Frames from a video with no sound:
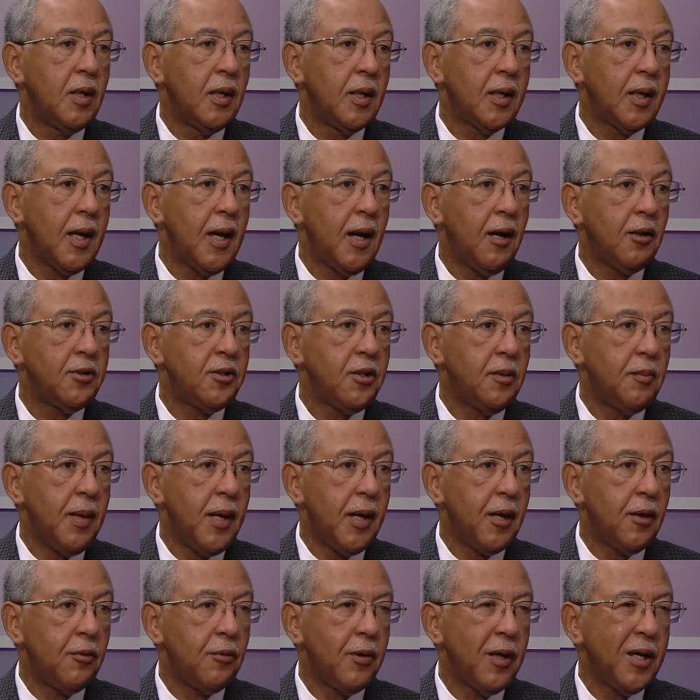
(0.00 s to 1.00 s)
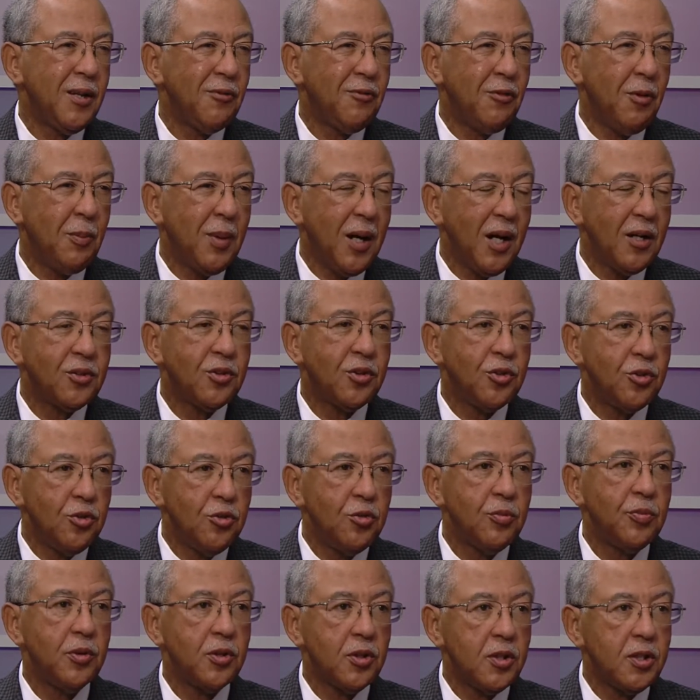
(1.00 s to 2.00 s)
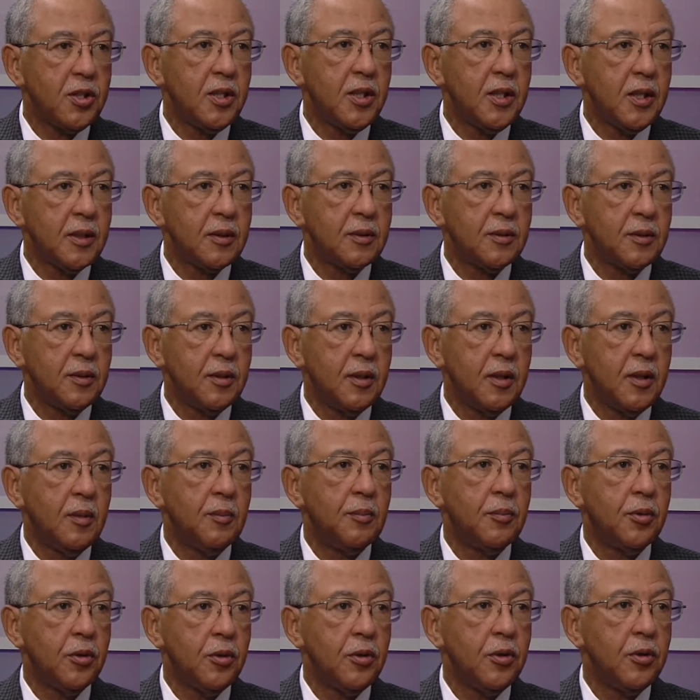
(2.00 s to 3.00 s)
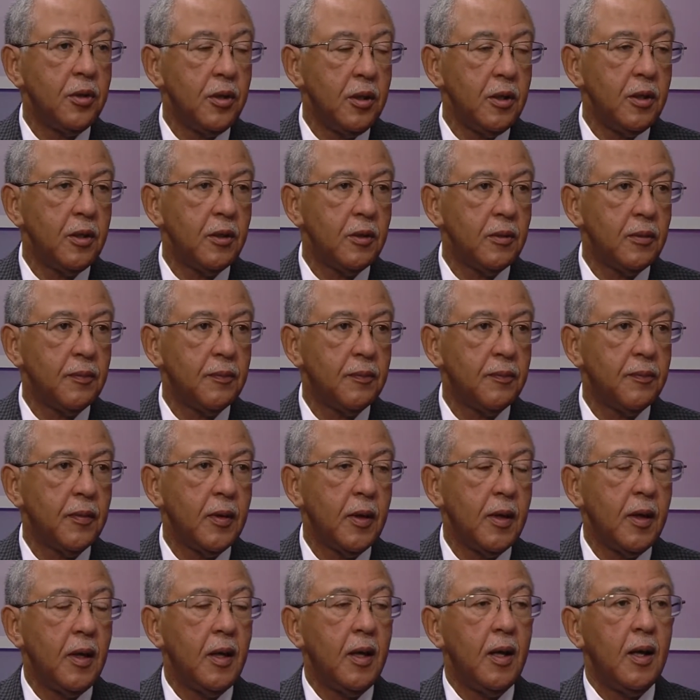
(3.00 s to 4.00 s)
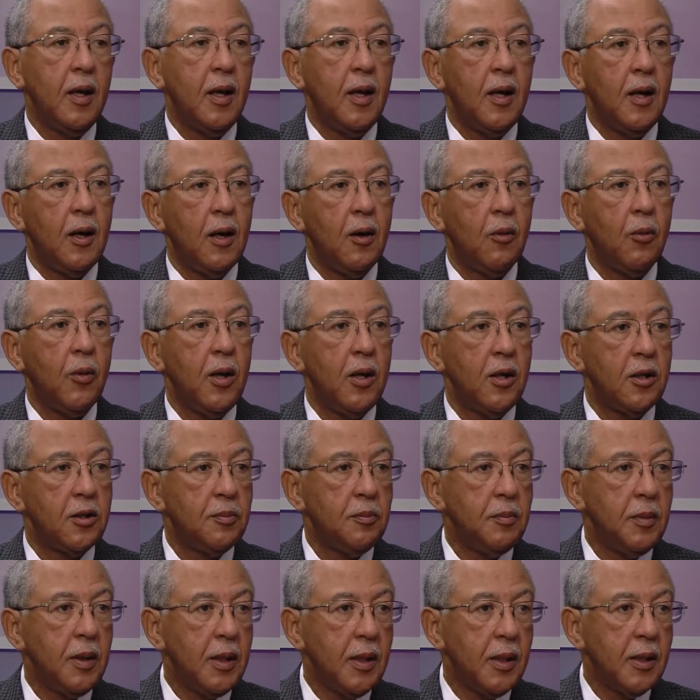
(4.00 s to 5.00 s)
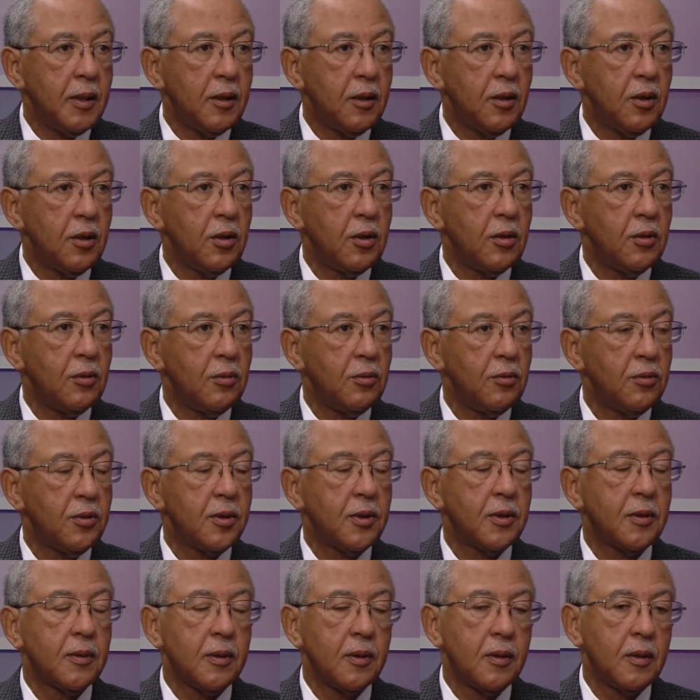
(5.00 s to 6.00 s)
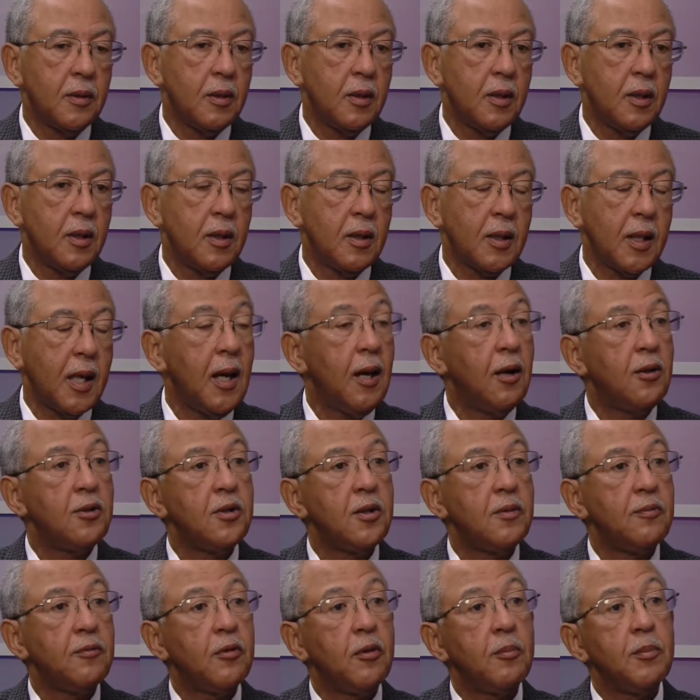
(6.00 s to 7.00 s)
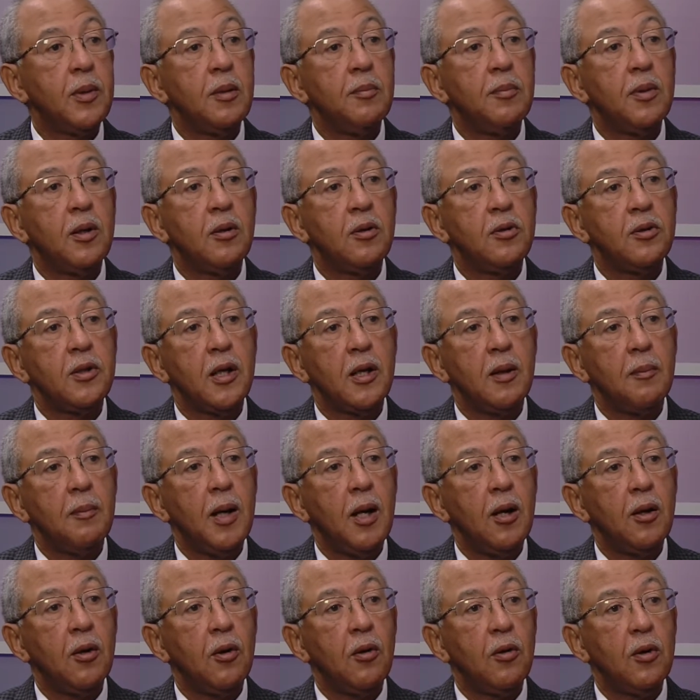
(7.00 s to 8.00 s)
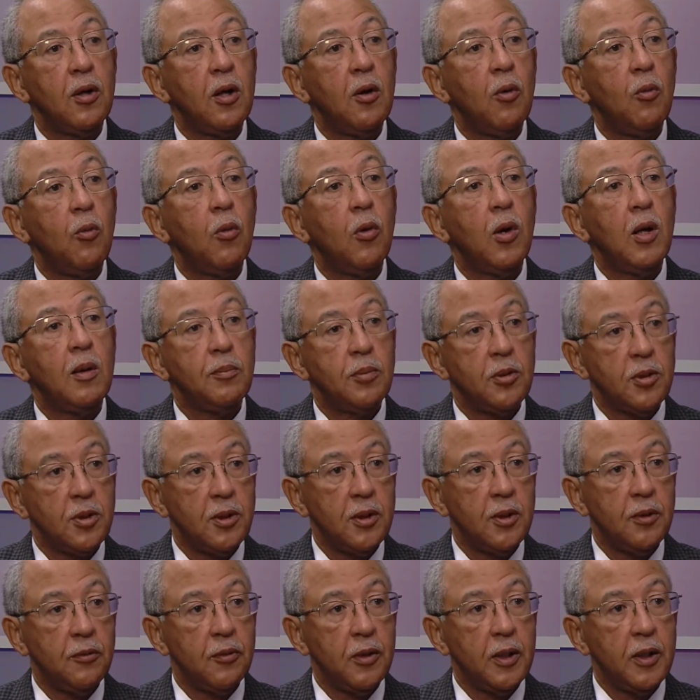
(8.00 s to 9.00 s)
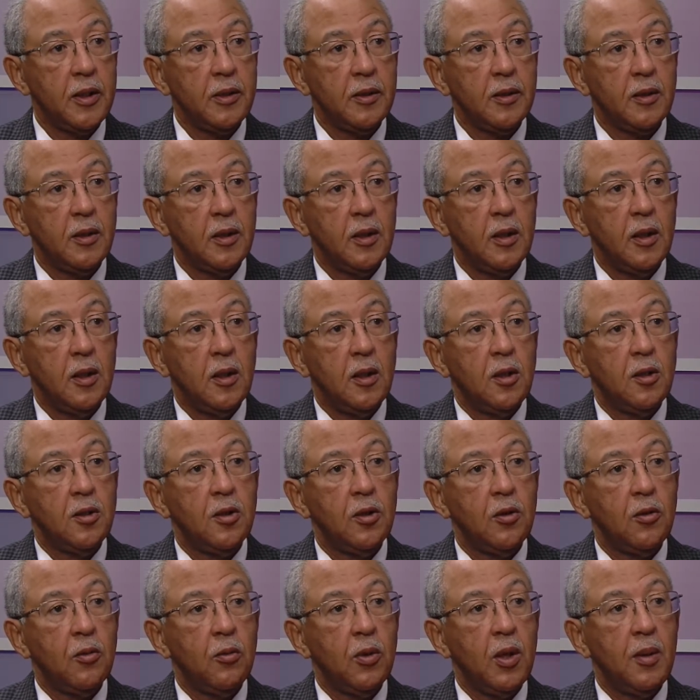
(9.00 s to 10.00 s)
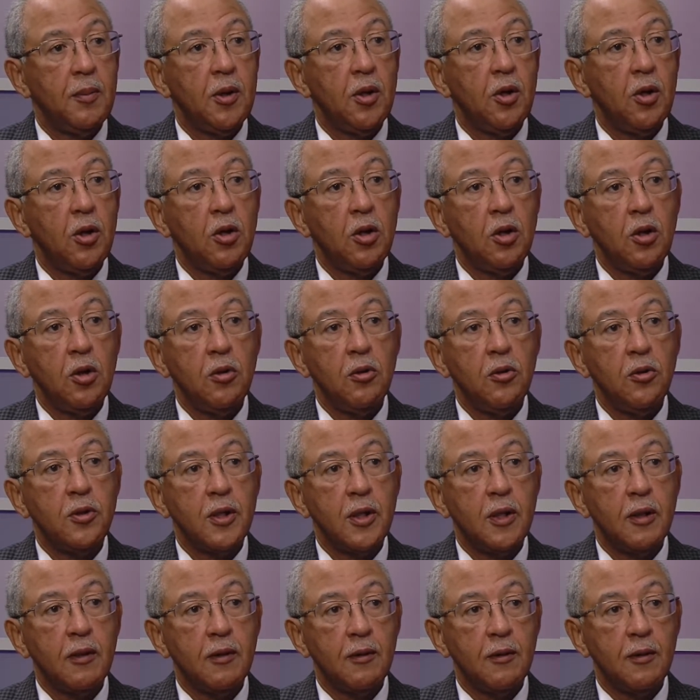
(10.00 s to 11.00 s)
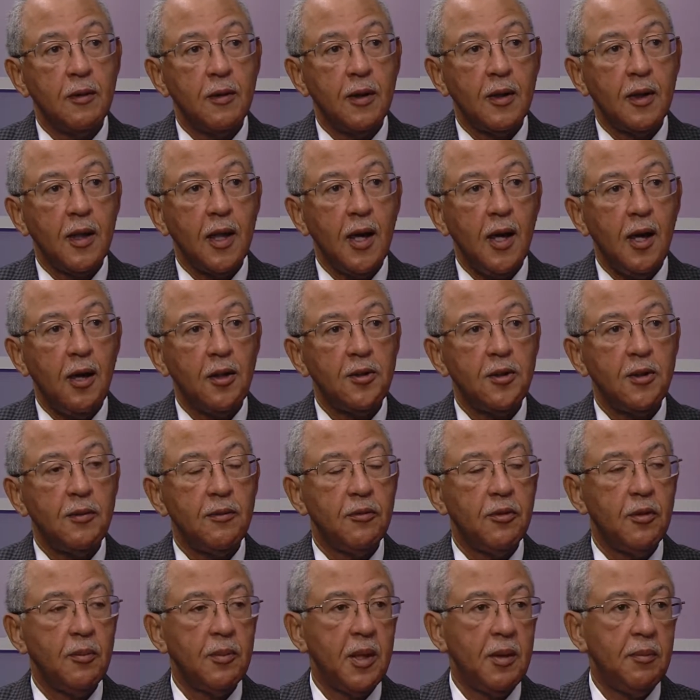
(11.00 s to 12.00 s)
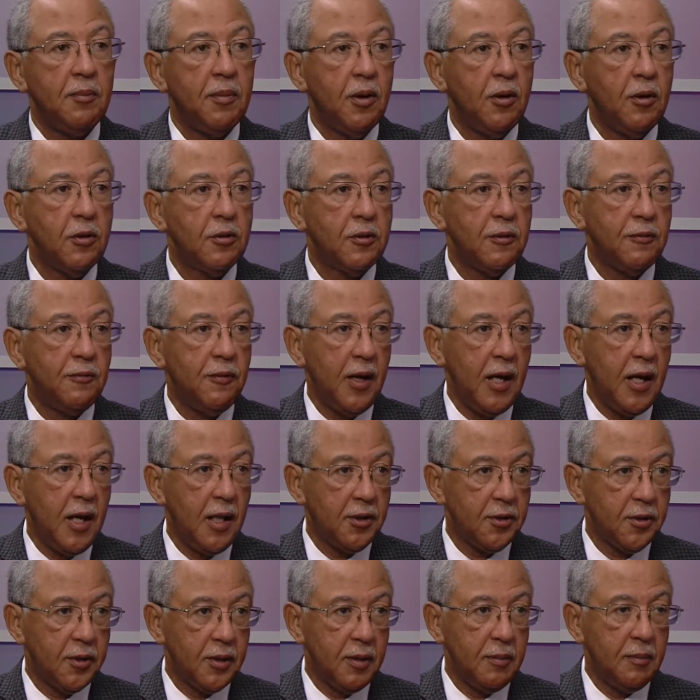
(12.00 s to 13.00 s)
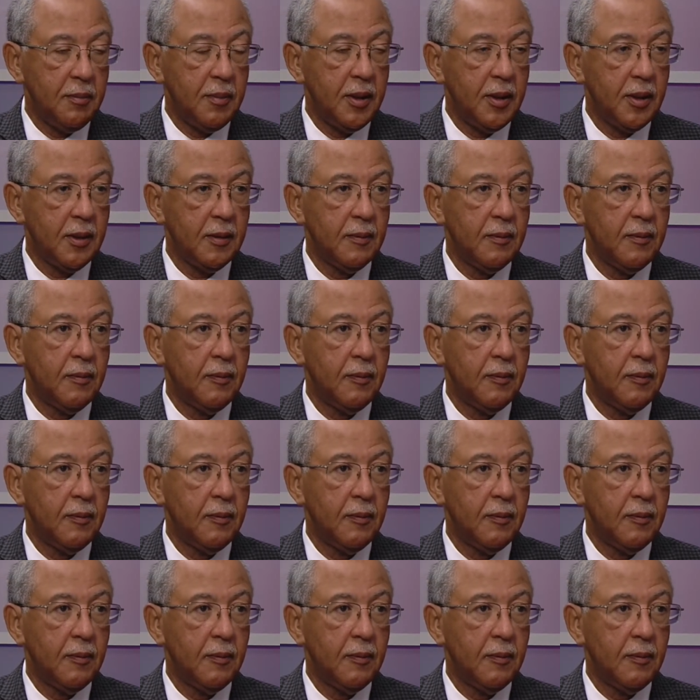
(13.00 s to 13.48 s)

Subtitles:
calcium at a rate of about 2% per year, whereas men lose calcium from their bones at about only a 1% rate. So women are losing calcium from their bones faster than men,